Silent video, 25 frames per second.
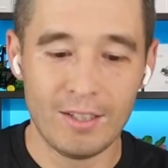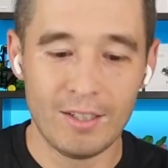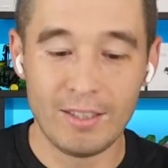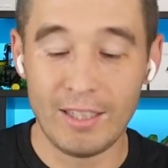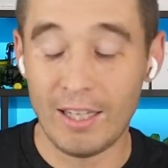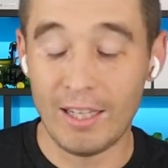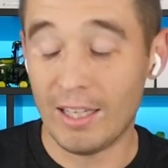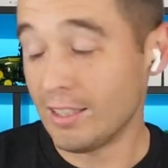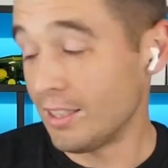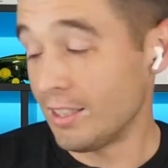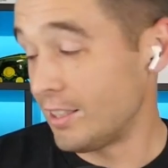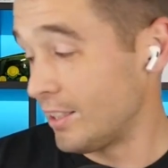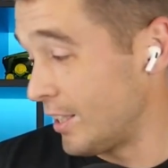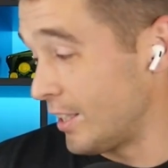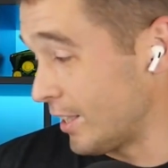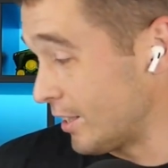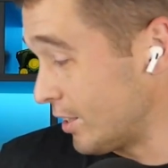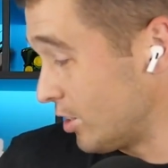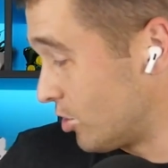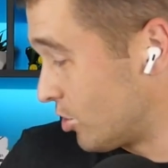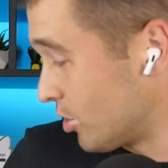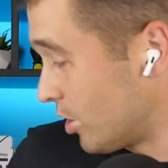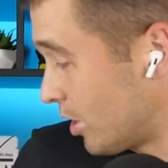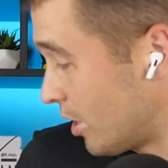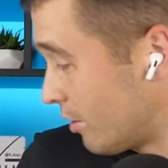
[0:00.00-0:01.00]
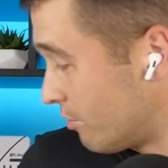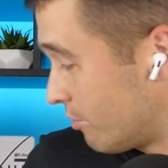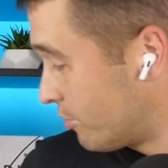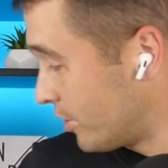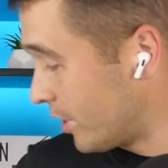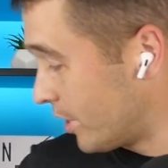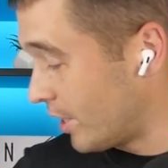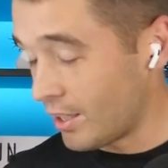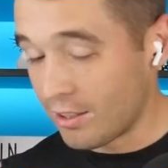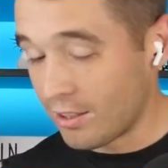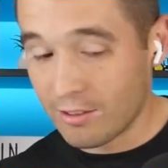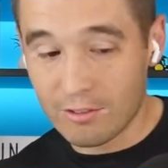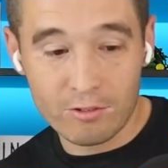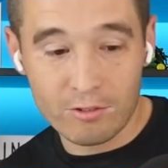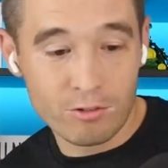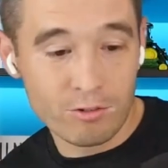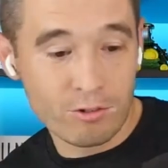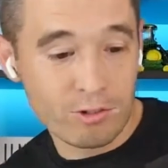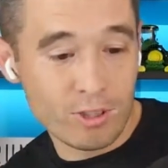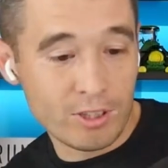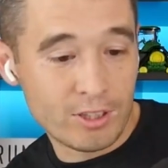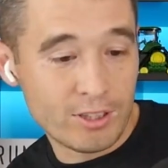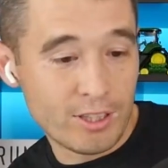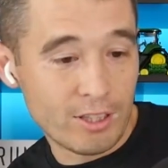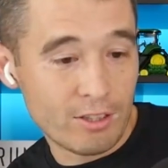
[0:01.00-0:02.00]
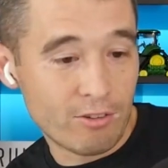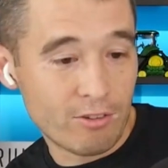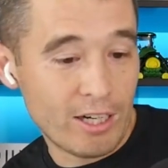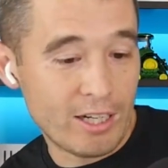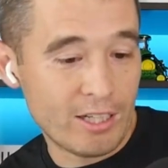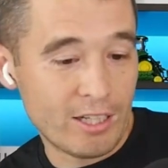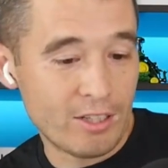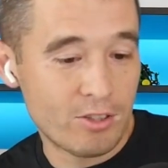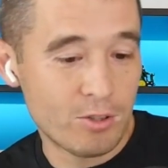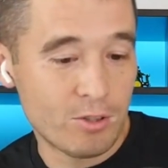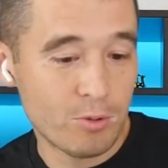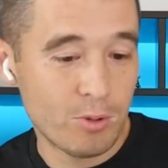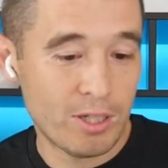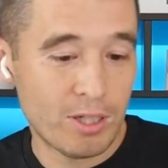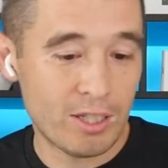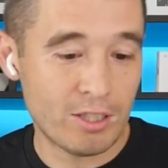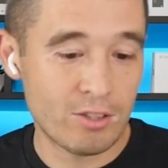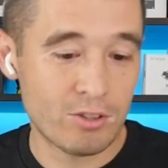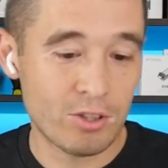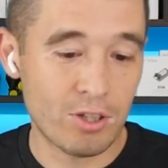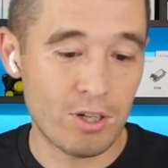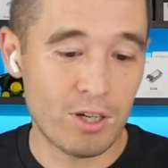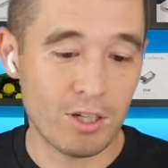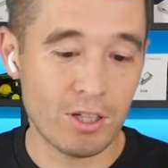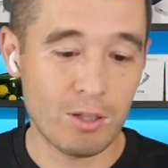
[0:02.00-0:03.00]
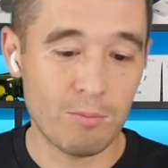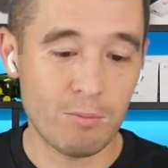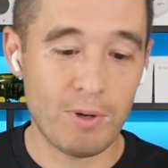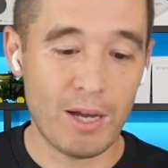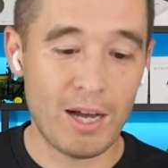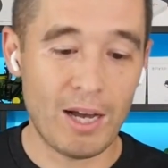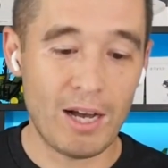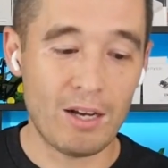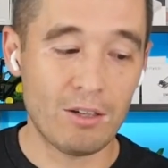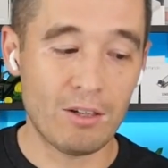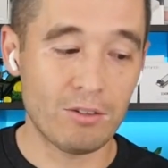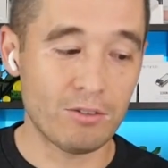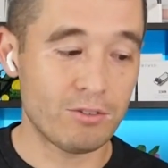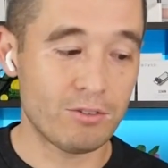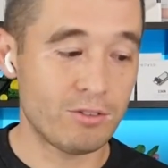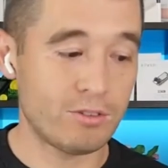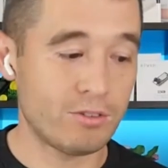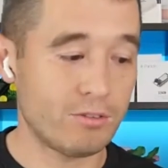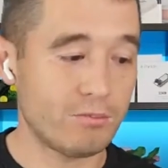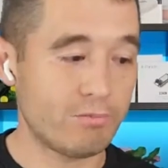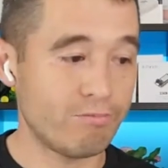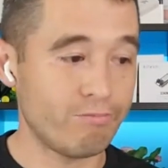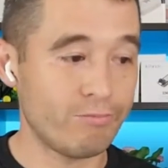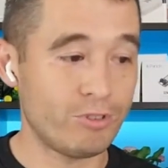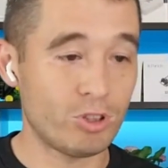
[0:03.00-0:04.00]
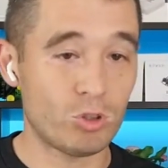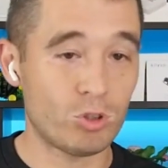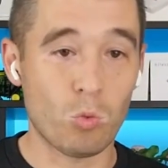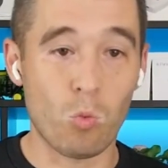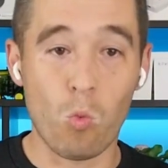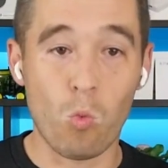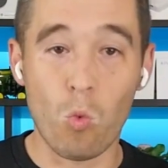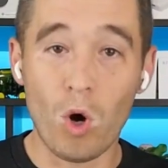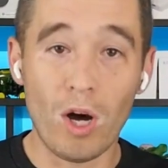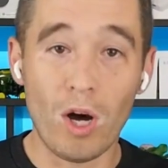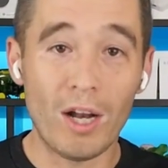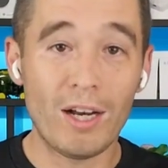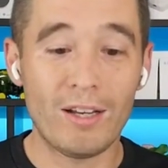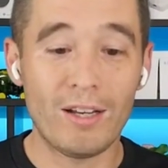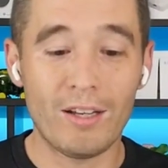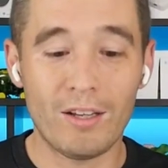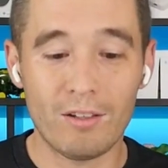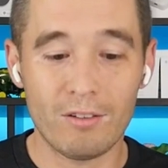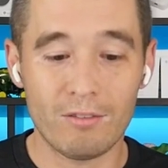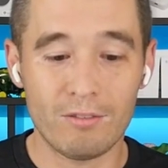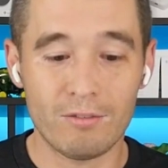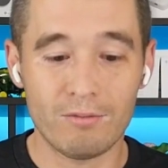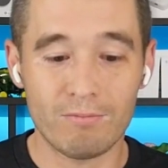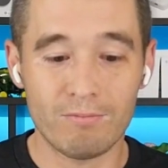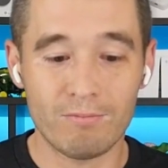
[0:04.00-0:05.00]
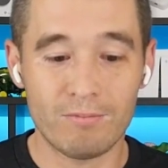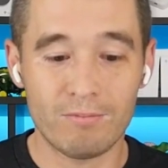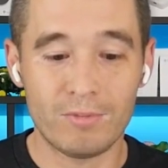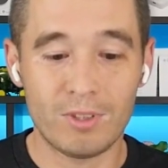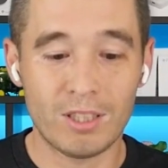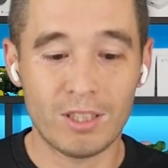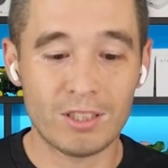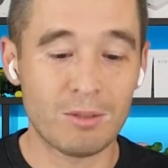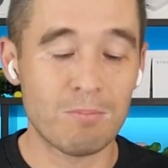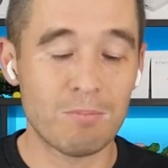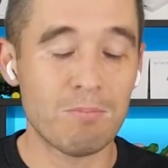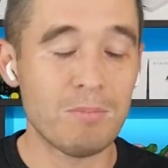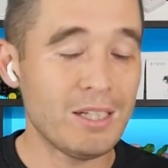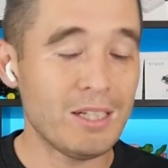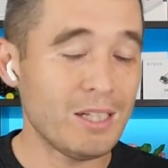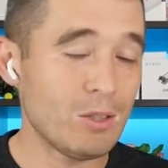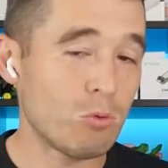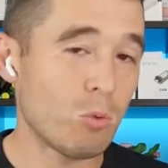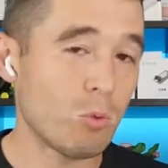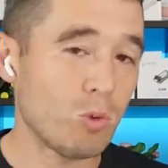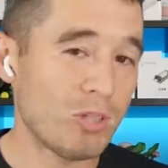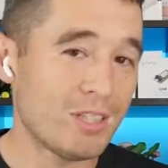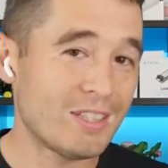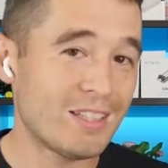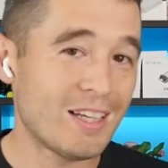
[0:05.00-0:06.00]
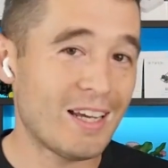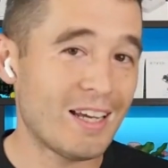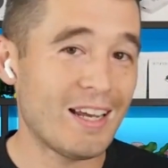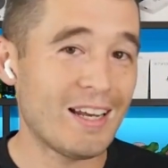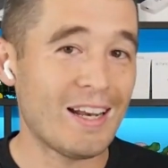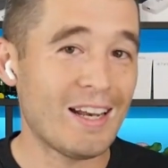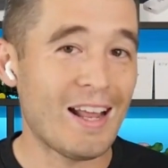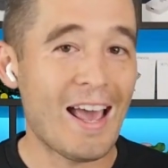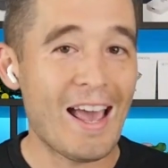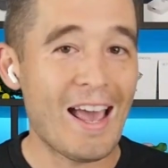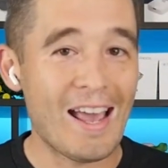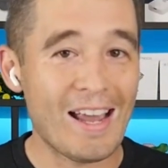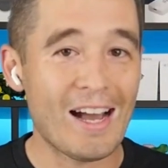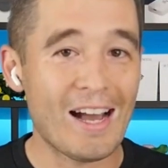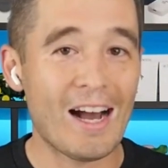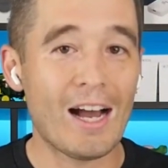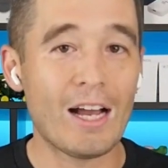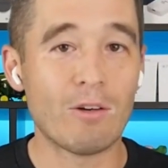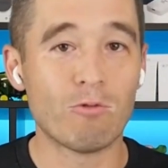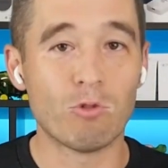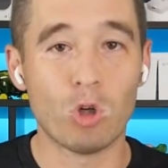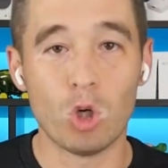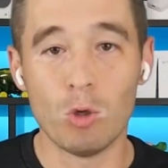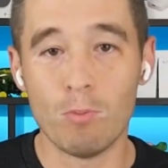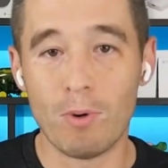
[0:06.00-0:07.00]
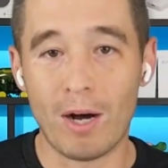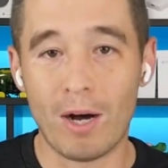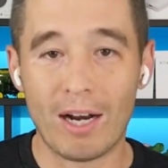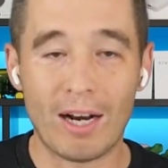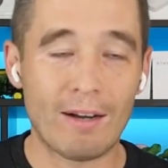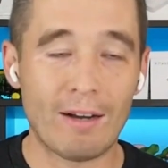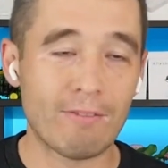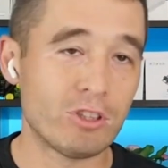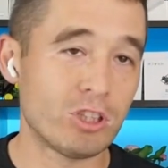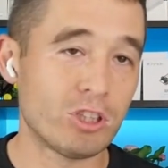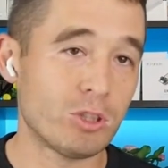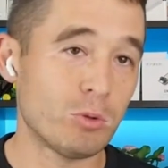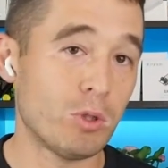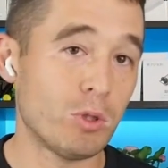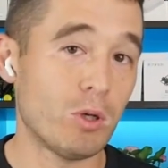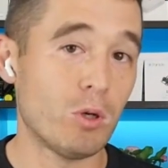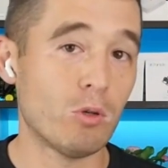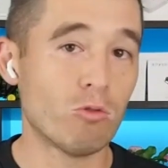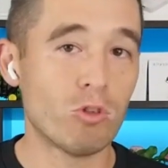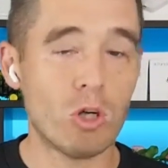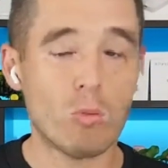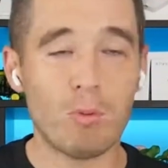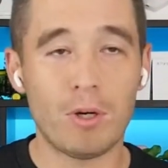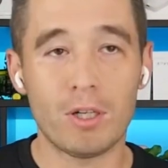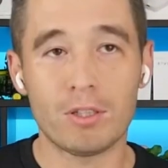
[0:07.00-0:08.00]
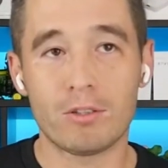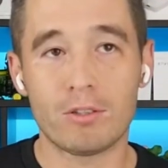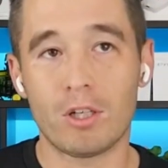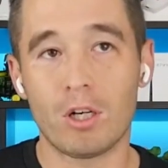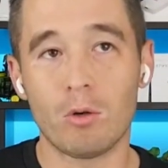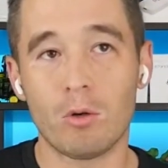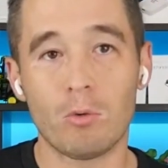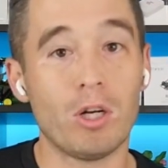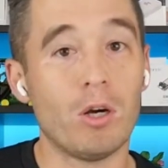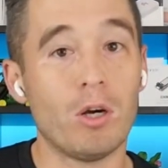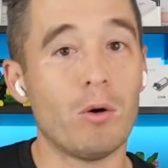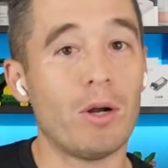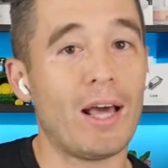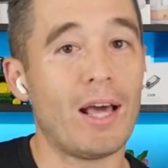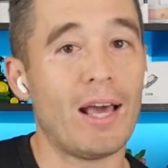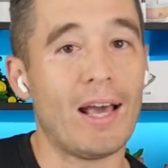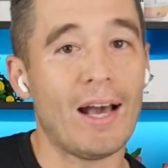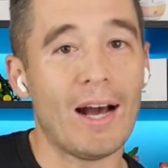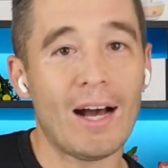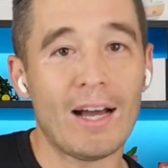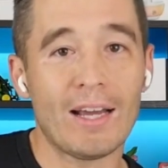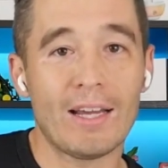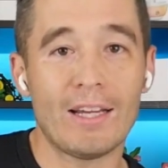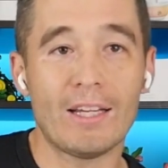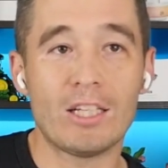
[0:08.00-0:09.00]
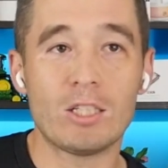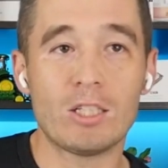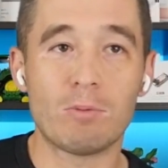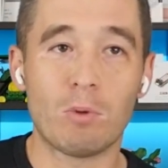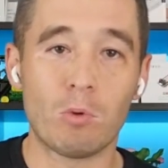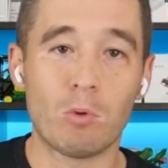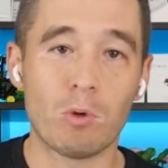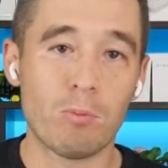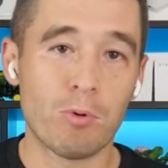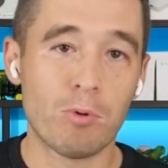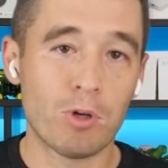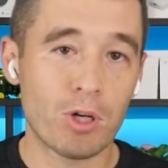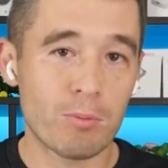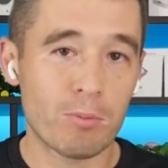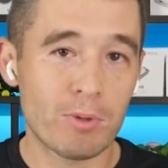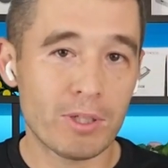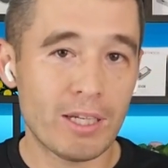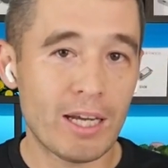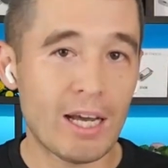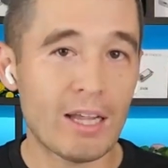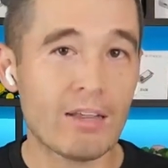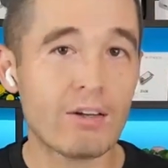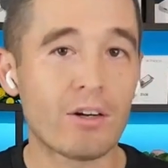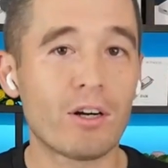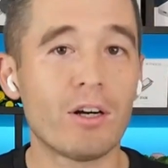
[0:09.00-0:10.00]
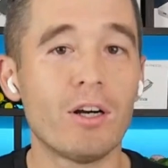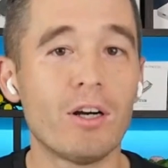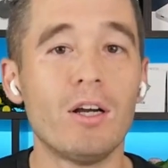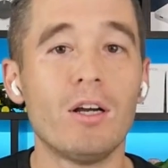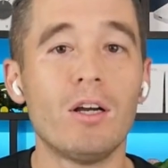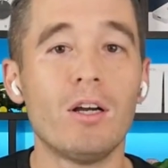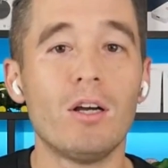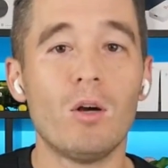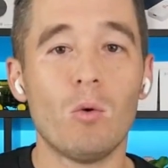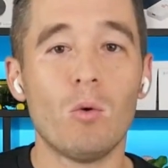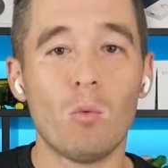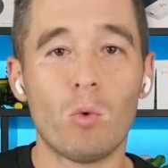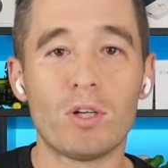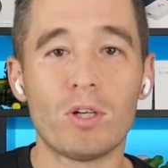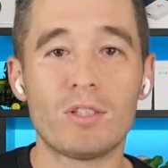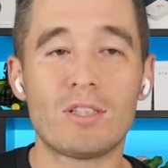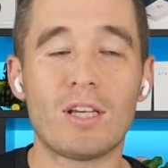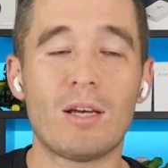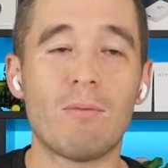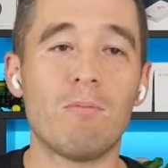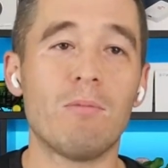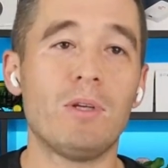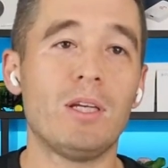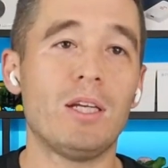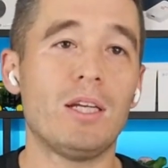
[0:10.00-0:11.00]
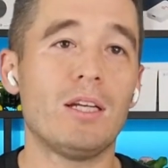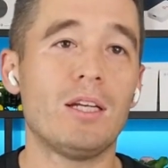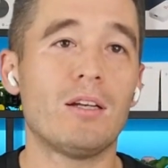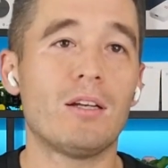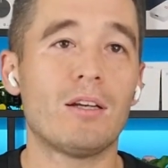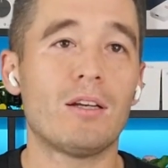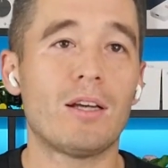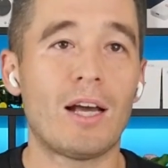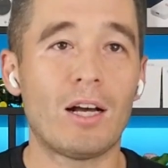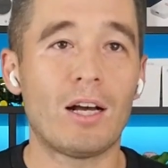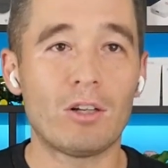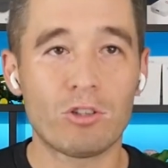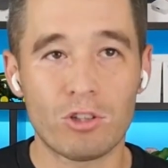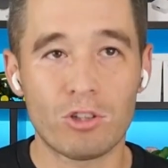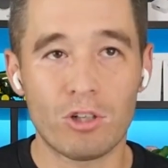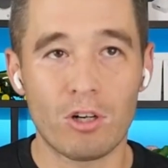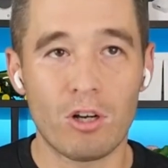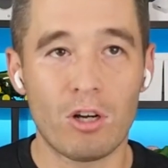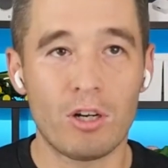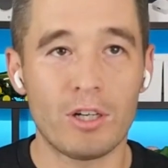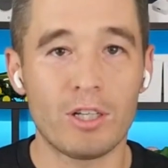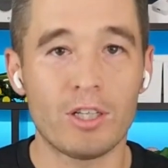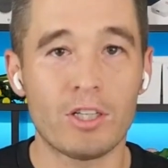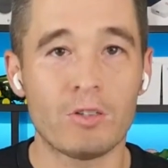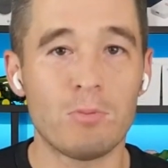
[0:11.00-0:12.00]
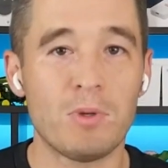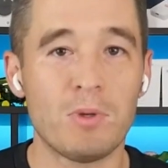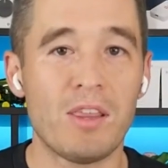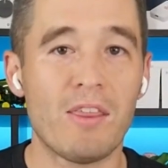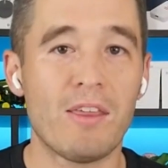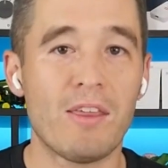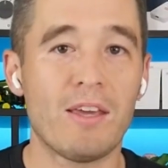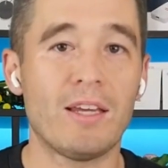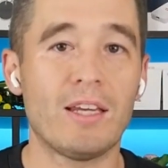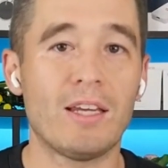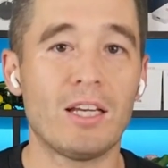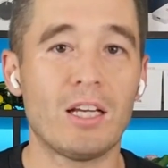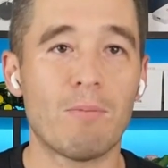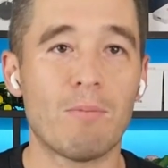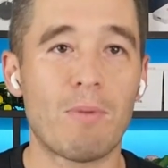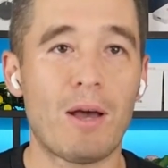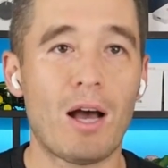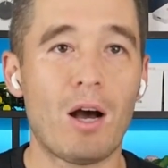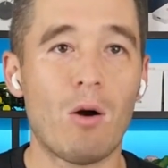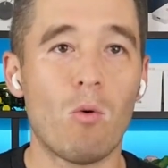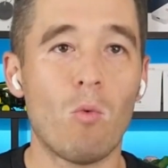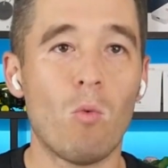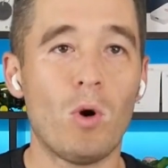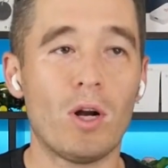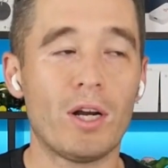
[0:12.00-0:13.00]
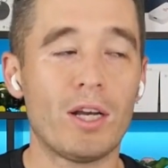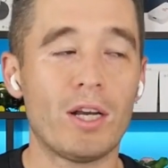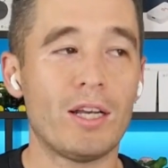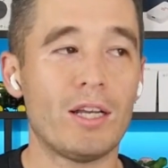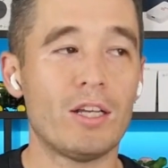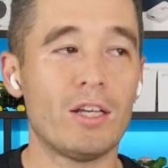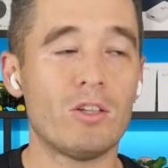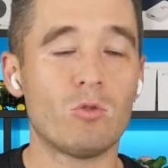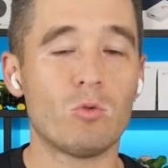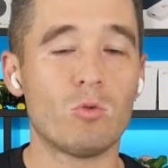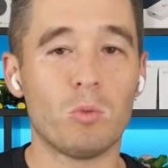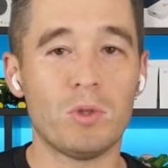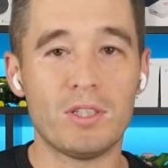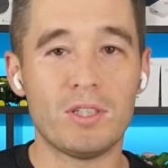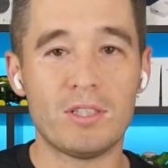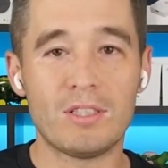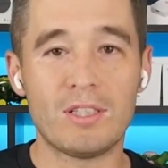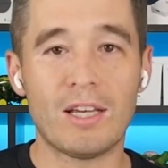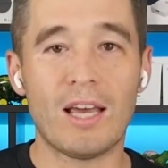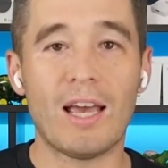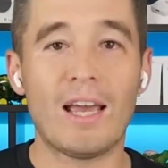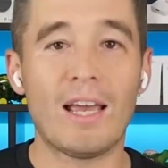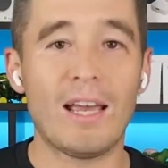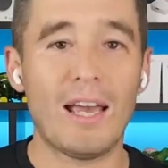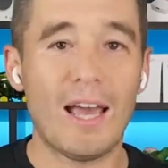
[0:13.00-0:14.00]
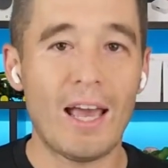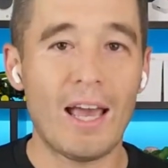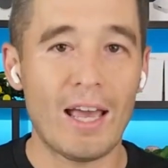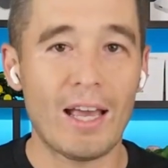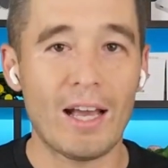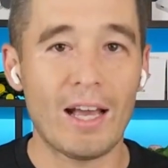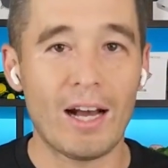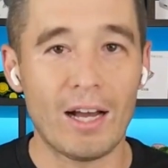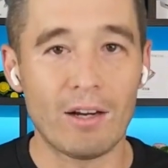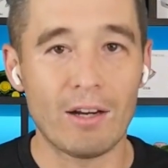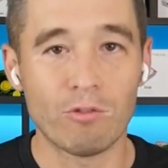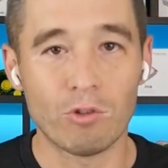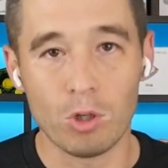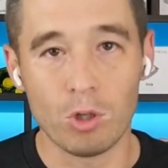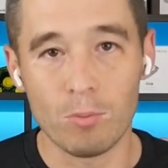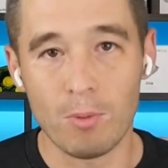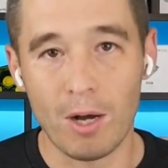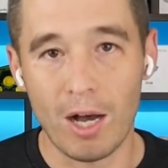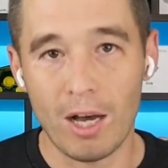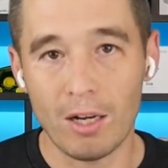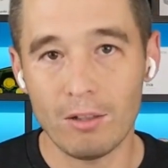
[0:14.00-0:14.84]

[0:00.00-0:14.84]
Yeah, let's kick this off. Let's get right into it and talk about just what does it mean when we say an AI robot? Obviously, we know what robots are, we know what AI is, but when we put them together, what does that mean? How should our audience be thinking about what it is when we say AI robot?